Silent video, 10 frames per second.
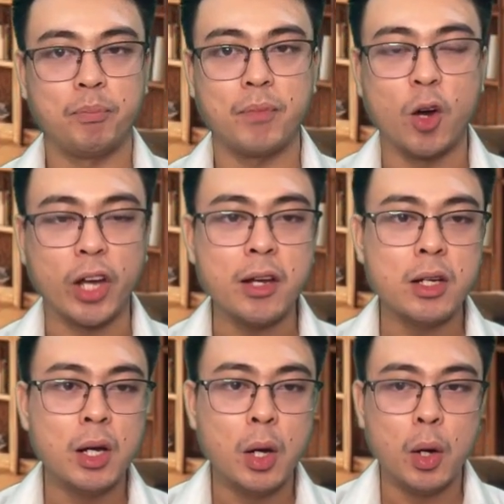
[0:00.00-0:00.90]
Okay,
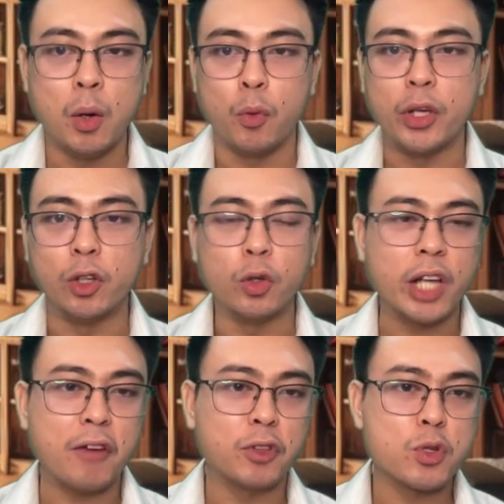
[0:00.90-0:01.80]
we don't
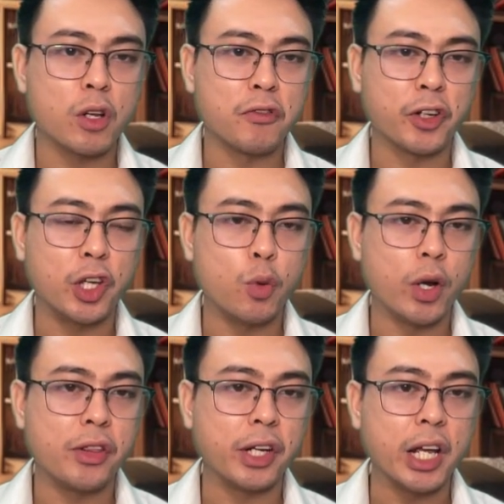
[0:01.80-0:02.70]
have to solve for
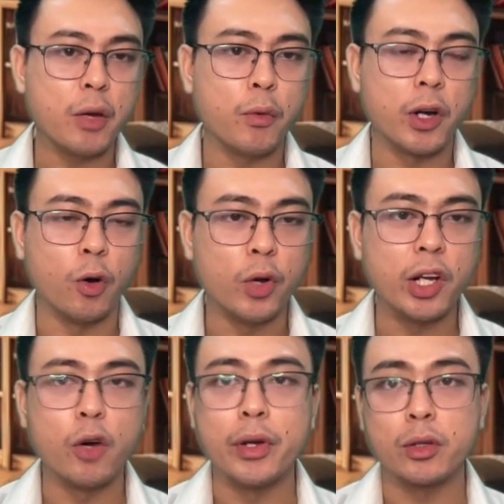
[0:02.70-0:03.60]
Q13. We're only
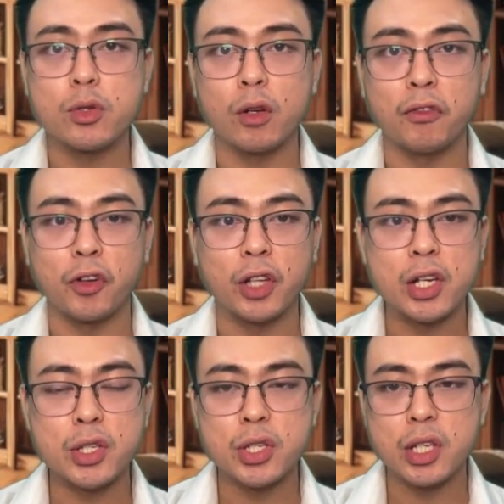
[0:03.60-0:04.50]
going to solve for
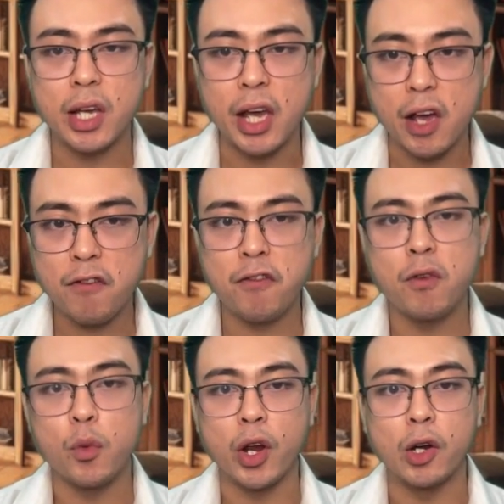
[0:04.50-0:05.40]
this if
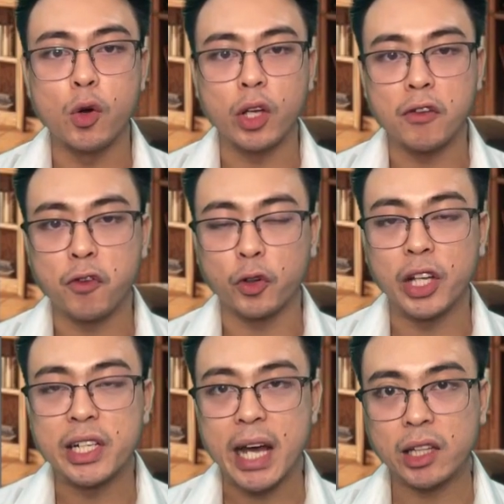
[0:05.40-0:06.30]
we are looking for the
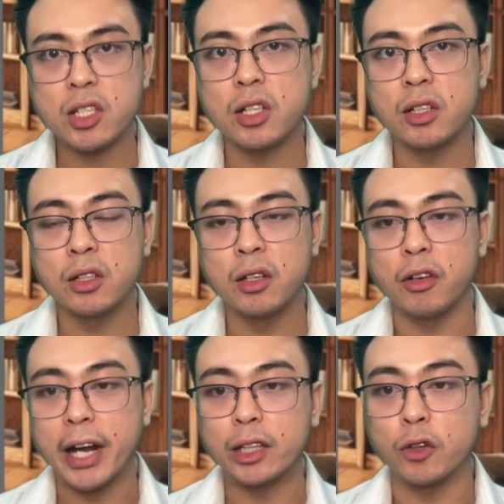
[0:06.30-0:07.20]
net
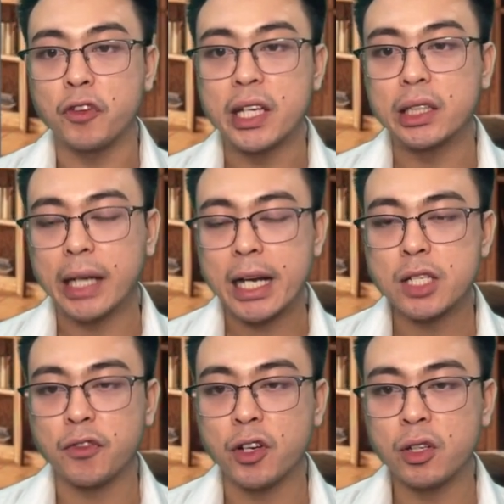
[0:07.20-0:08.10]
rate of heat
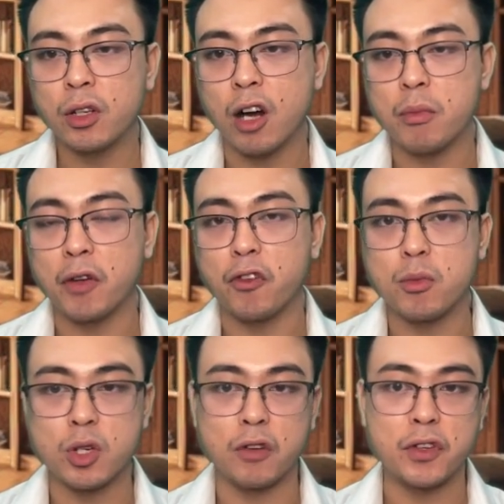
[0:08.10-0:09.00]
transfer coming from
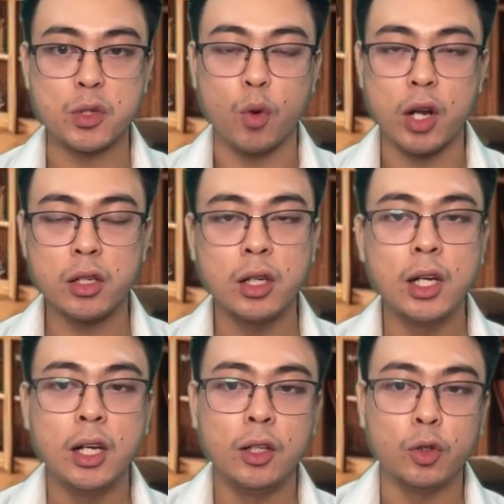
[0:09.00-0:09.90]
surface 1
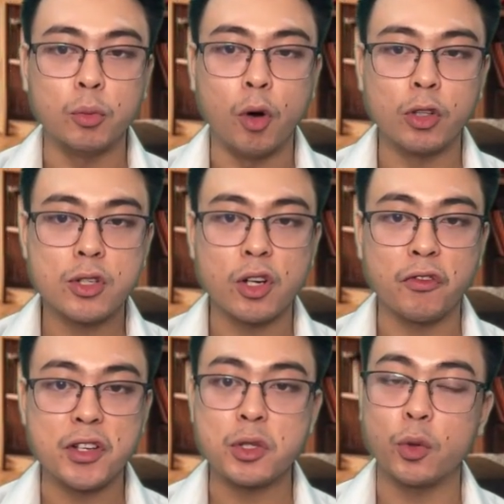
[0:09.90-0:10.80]
to both
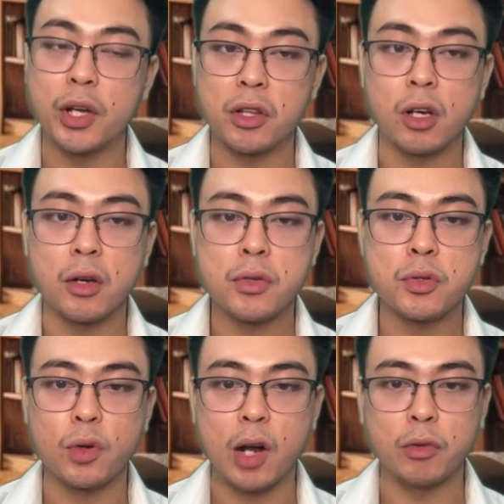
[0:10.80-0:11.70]
surface 2 and the
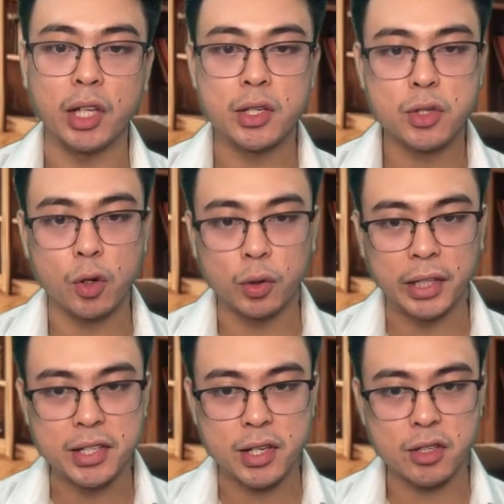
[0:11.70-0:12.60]
surroundings. So
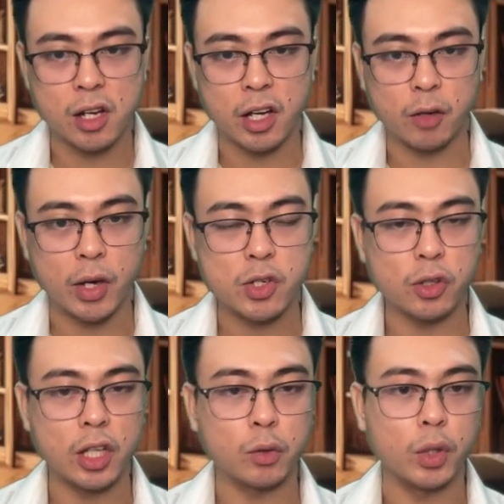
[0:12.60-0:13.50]
this is the equation
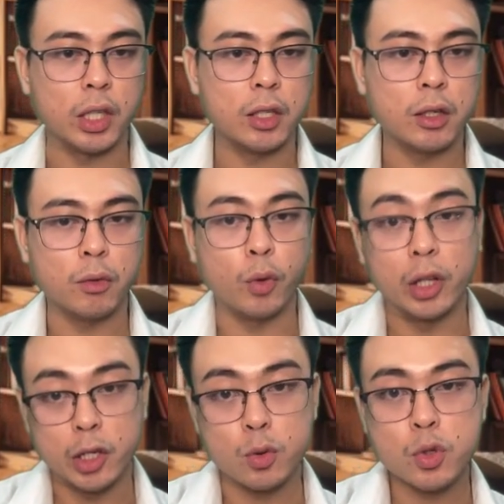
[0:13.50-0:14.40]
that we will
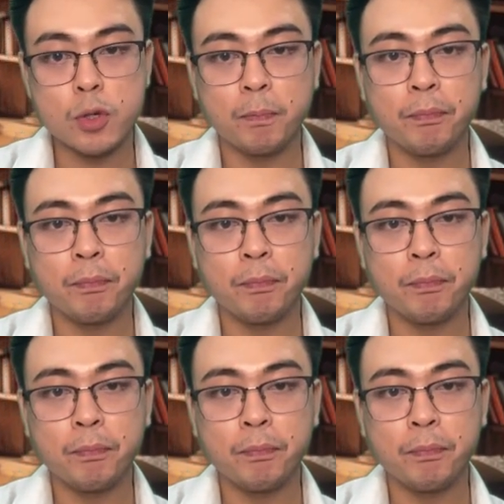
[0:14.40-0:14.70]
use.